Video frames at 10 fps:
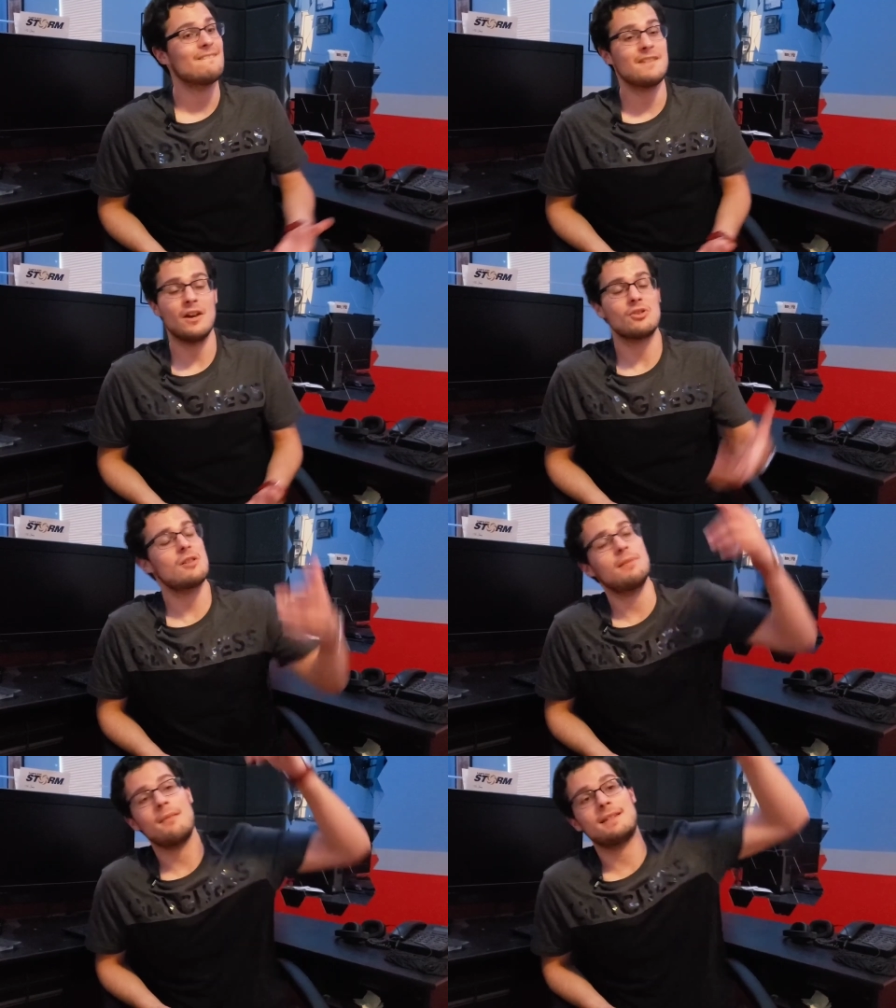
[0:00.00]
You know,
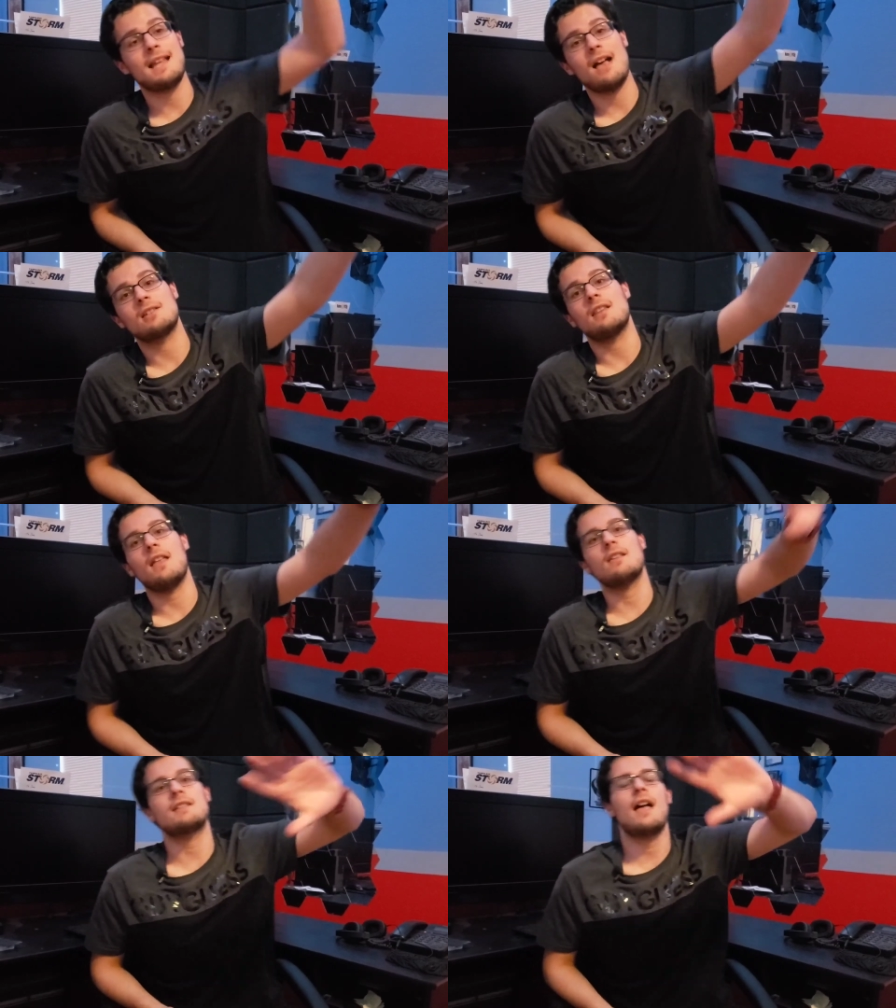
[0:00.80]
sometimes this house is on the
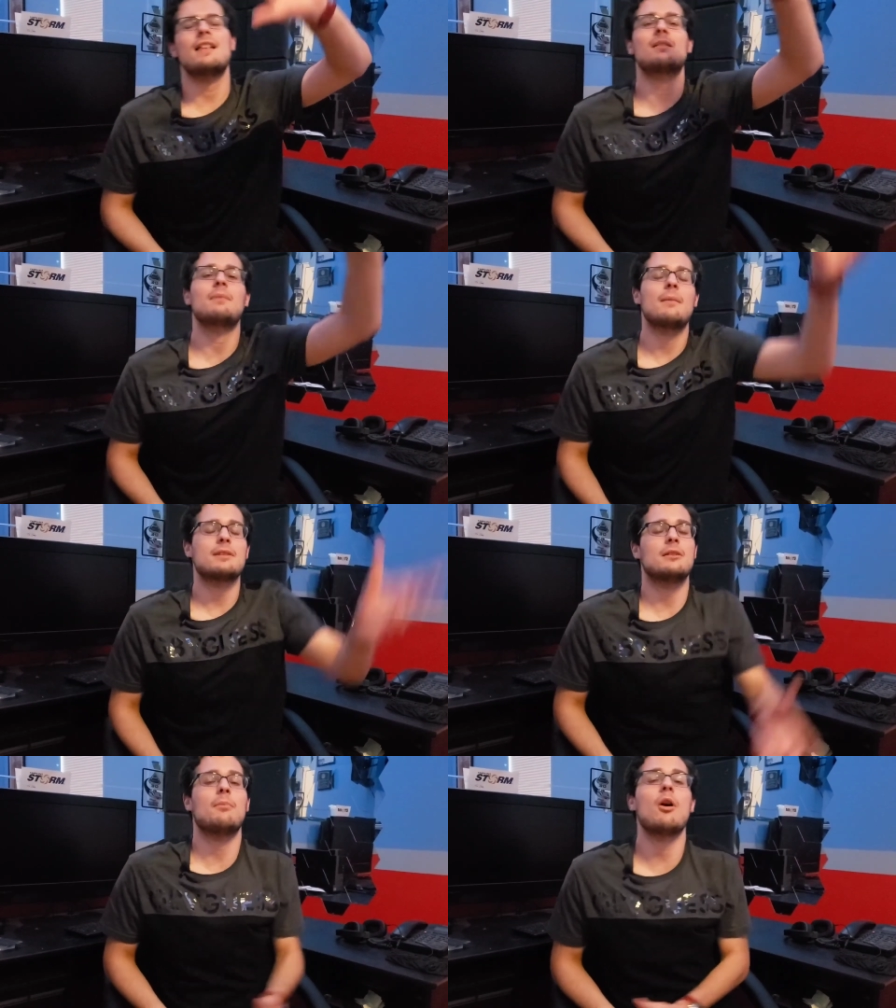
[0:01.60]
other side, sometimes
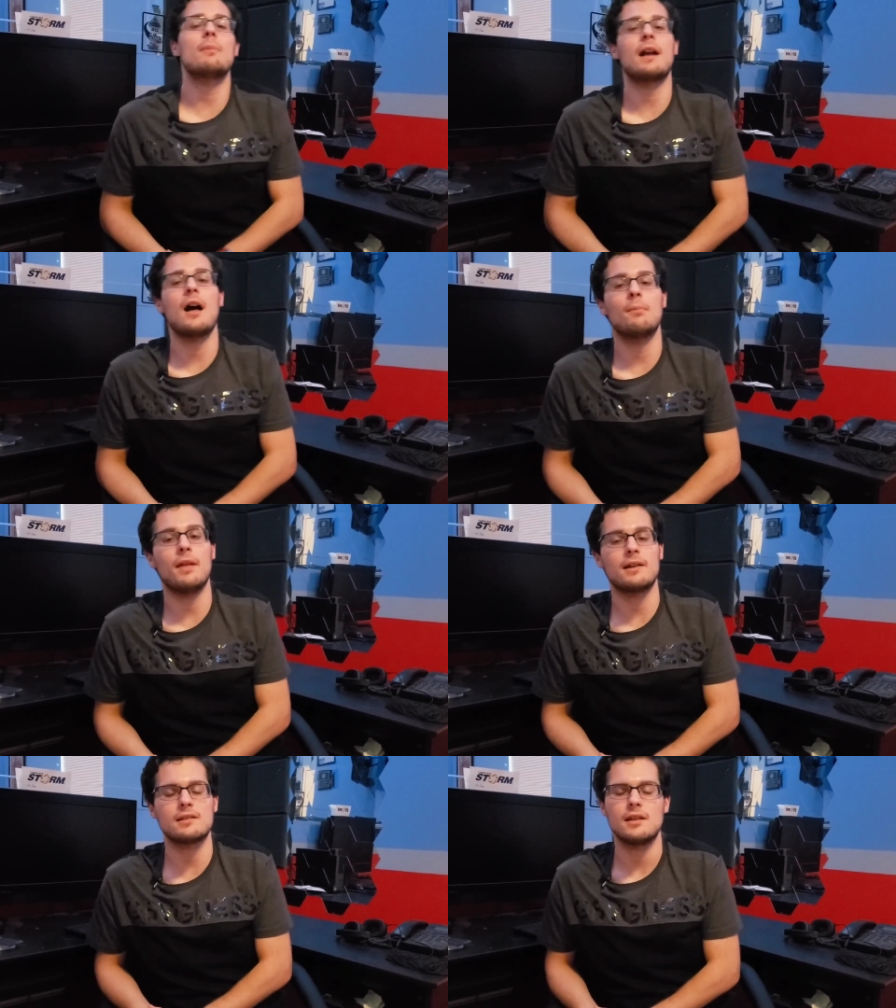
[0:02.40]
in an apartment
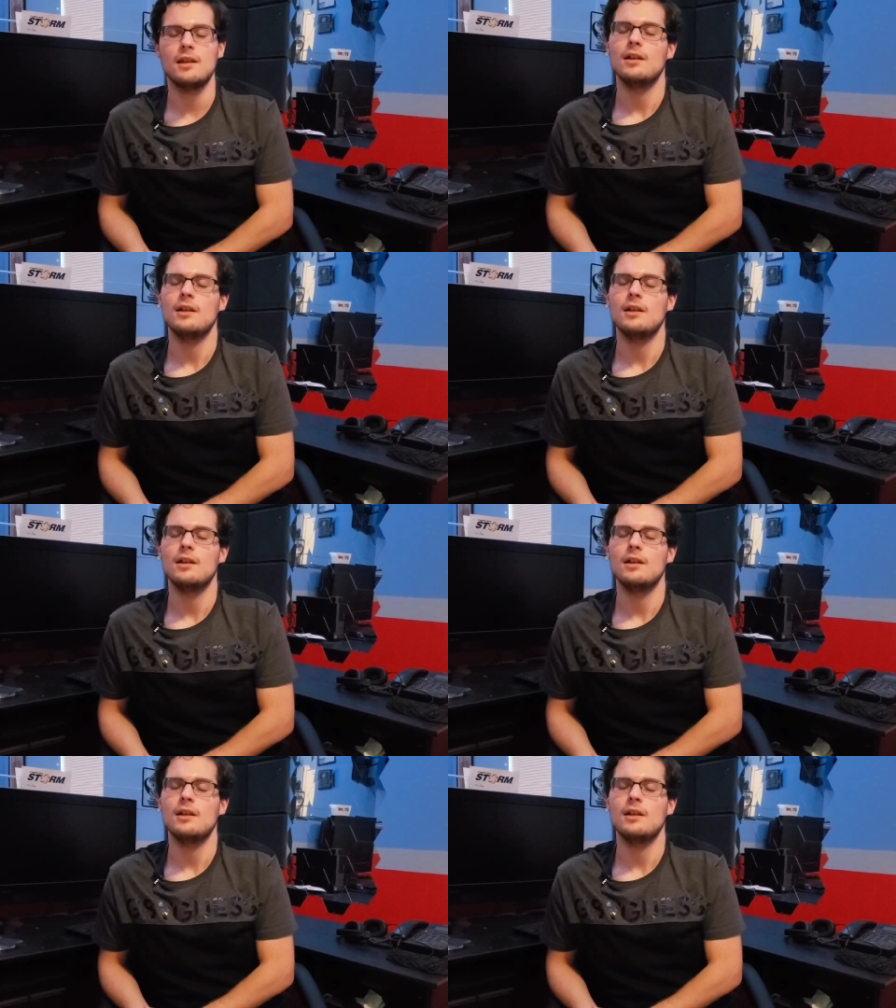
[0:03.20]
complex.